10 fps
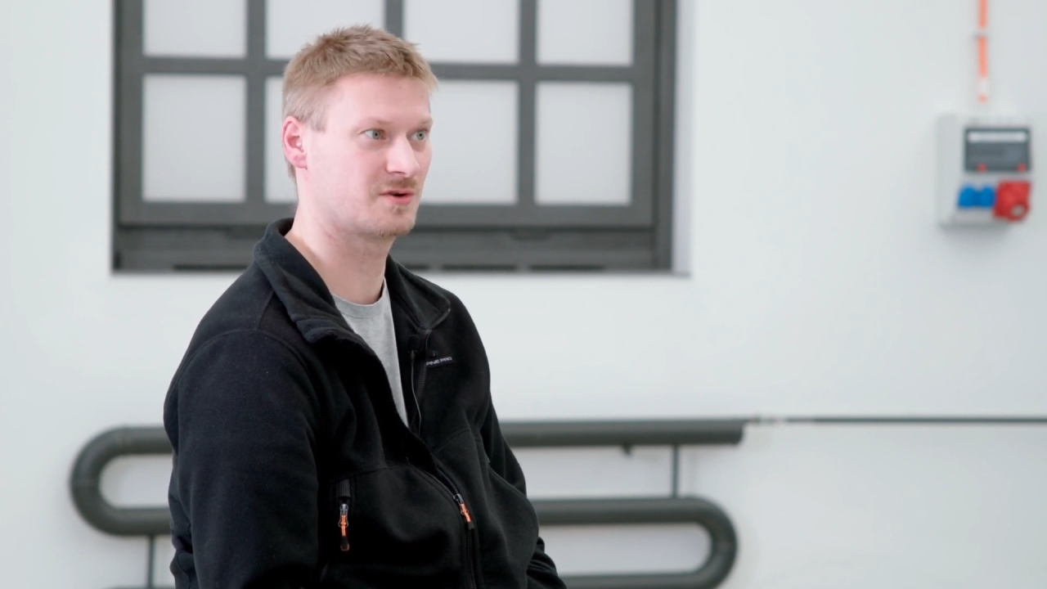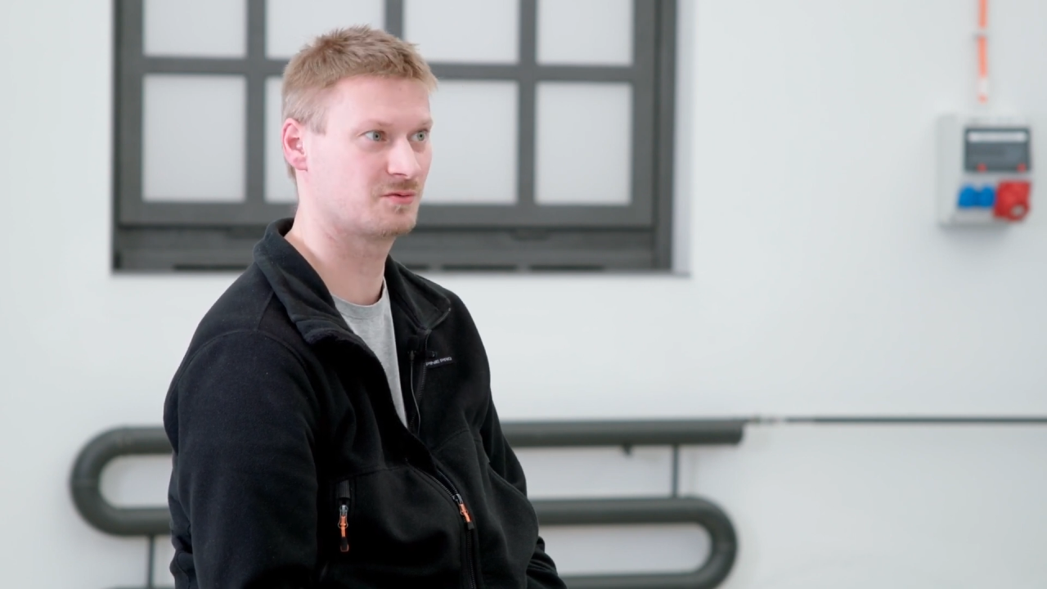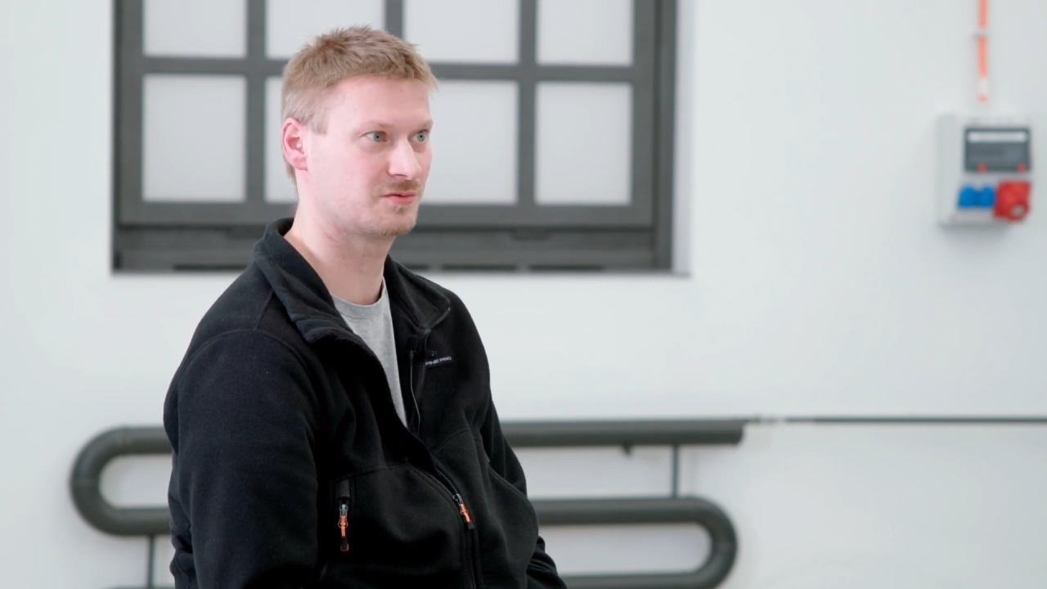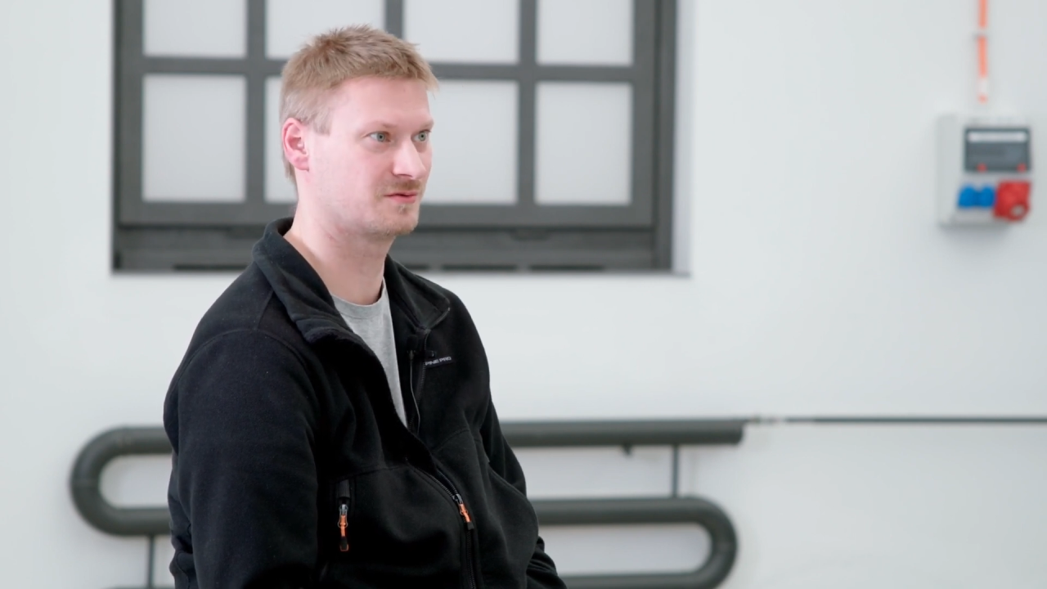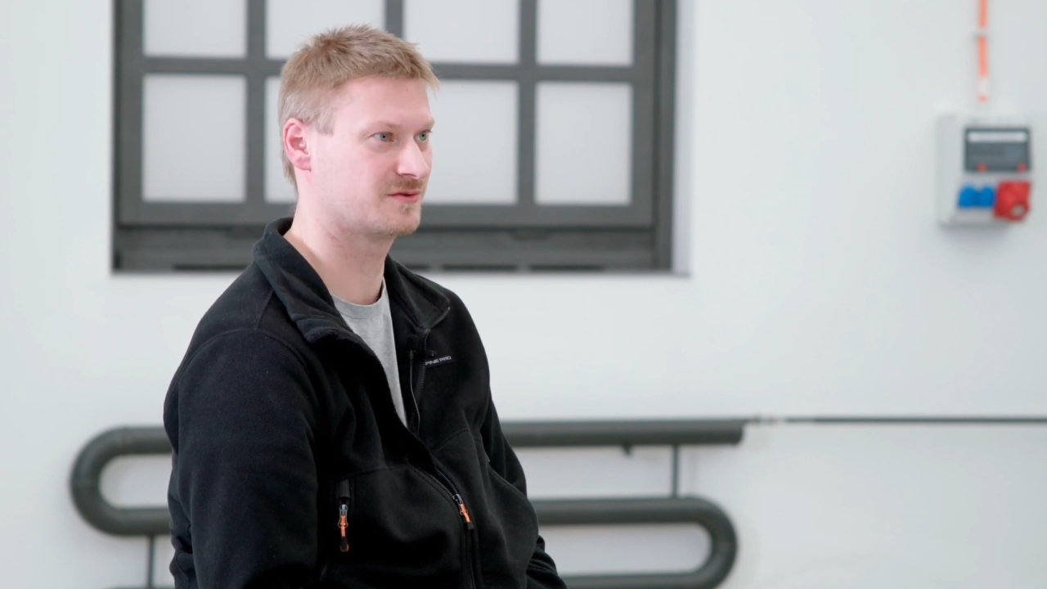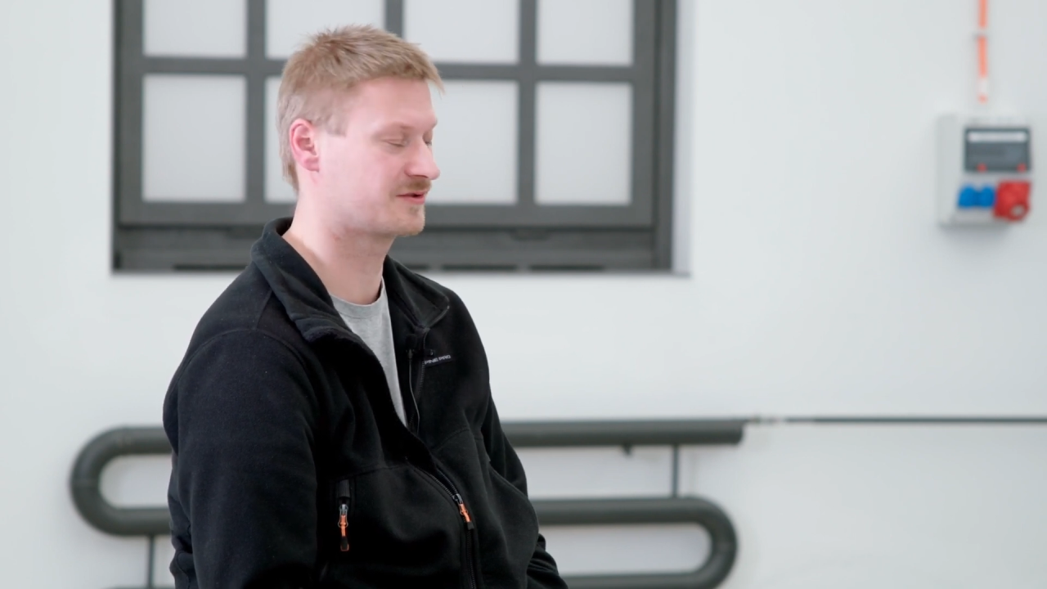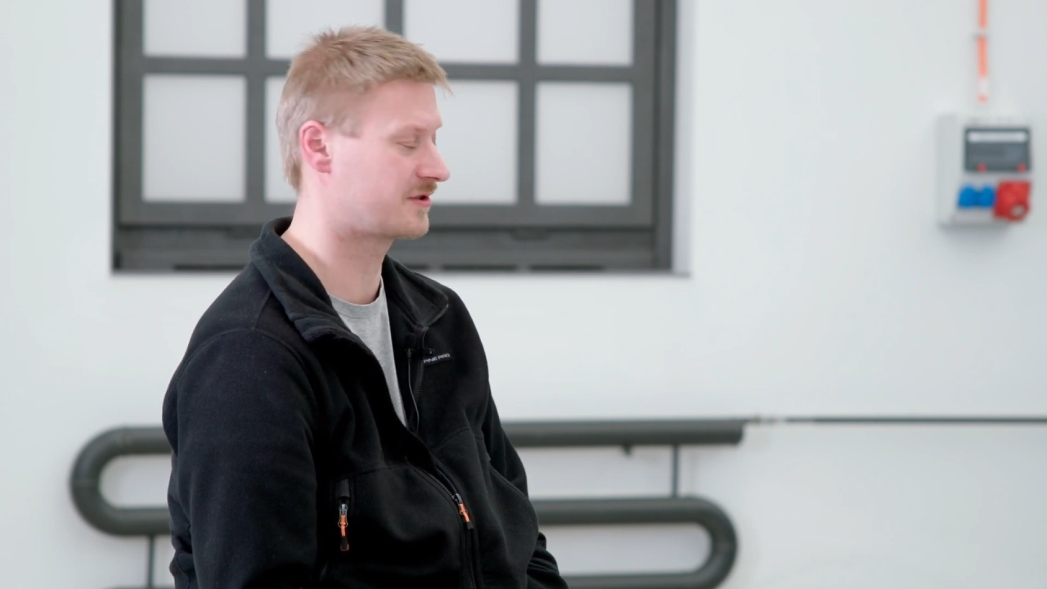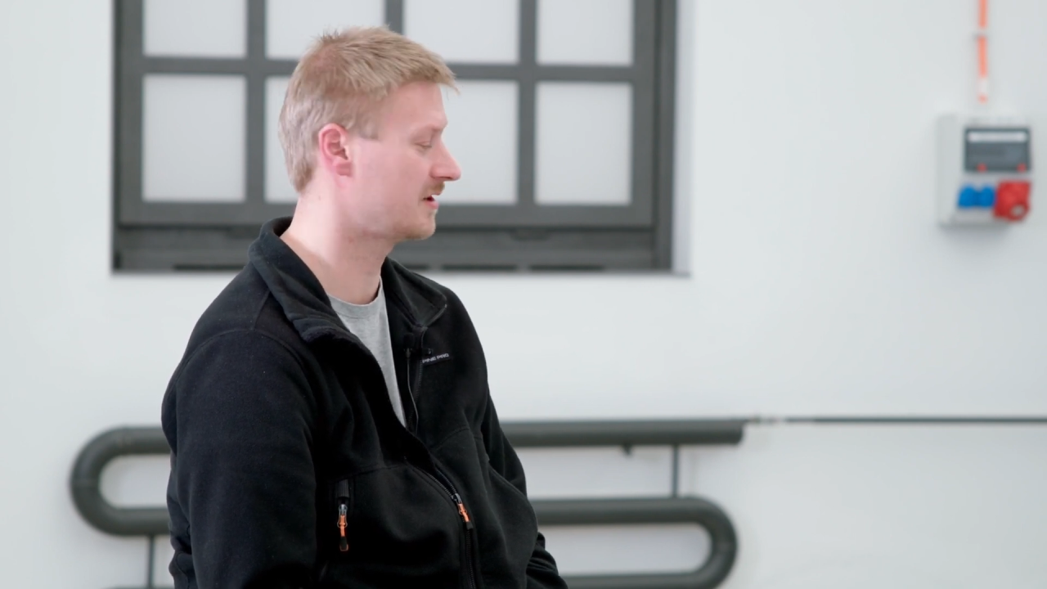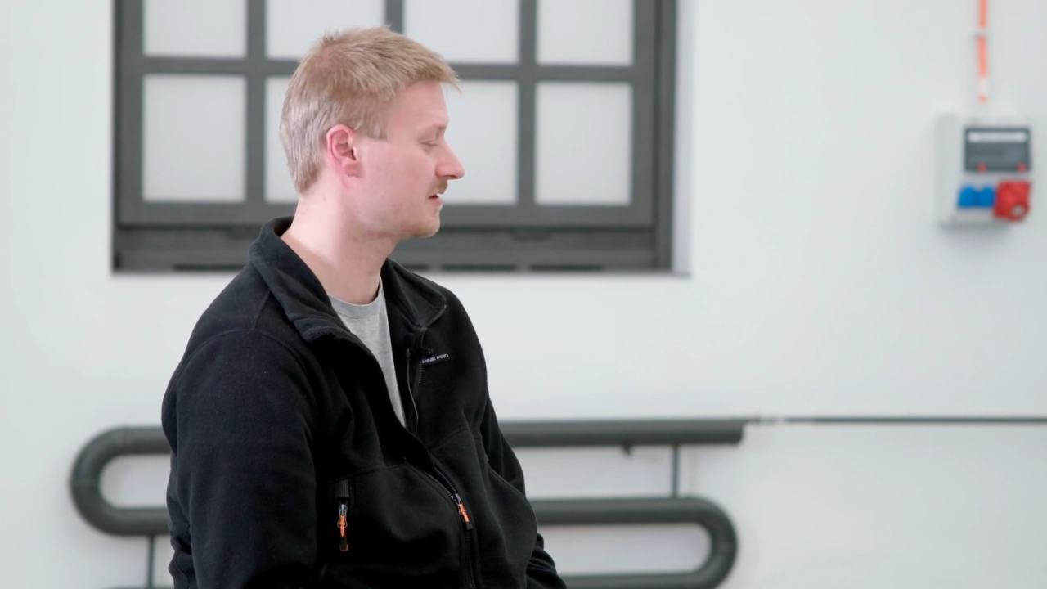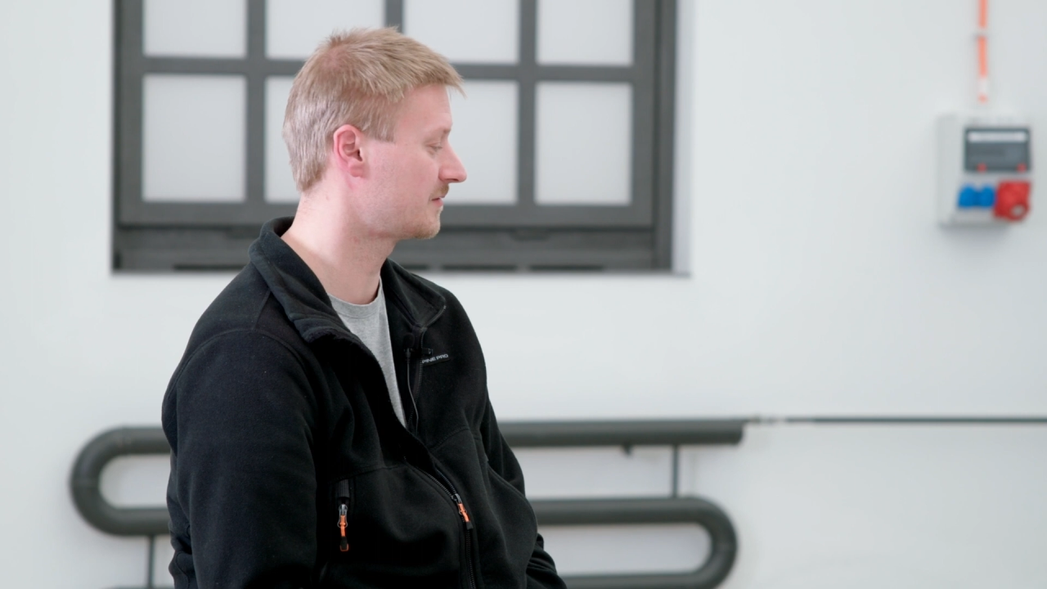road, on the
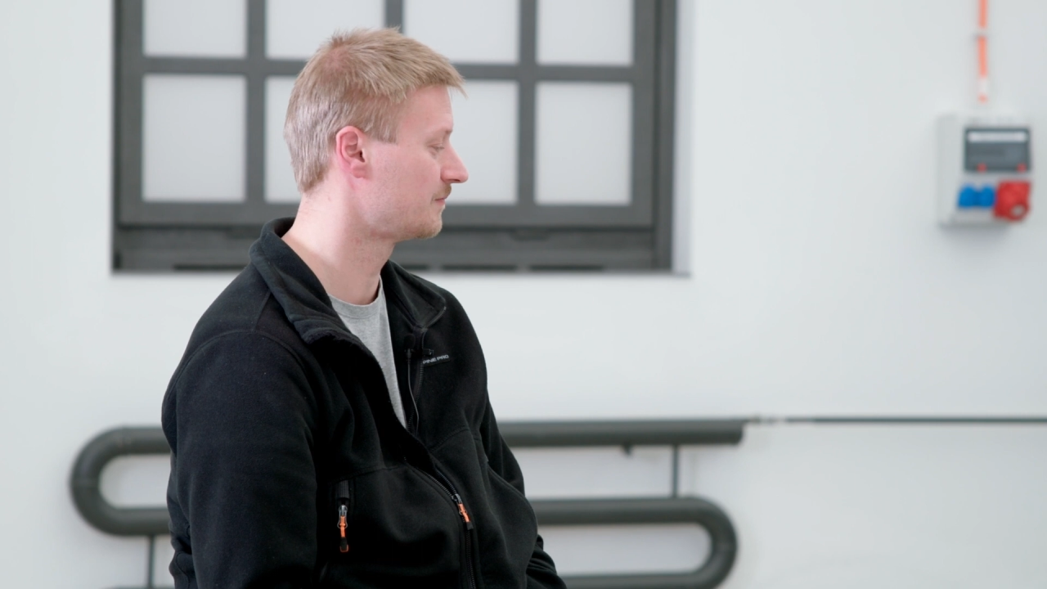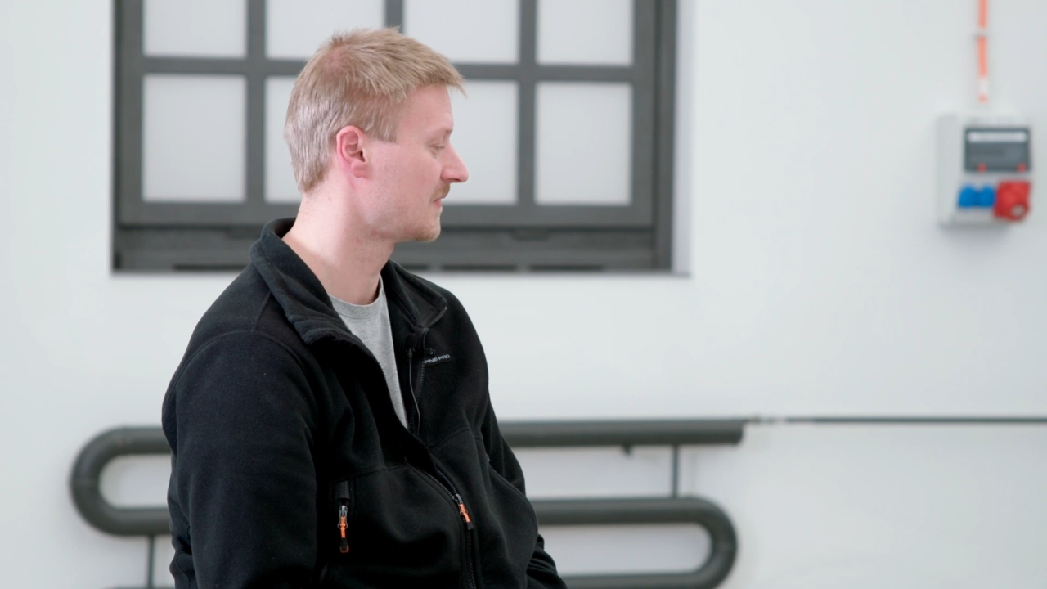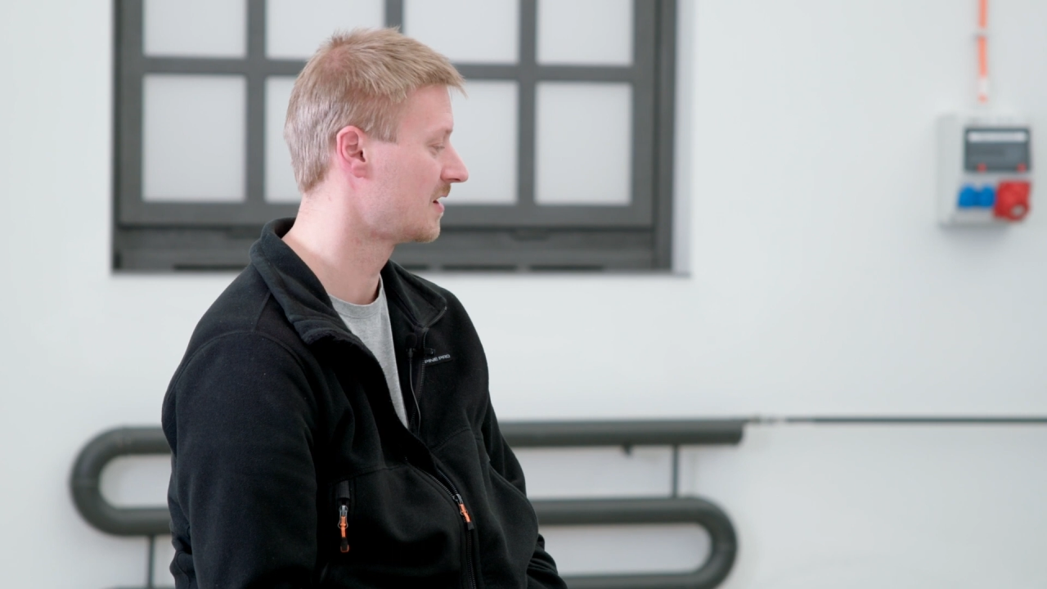street,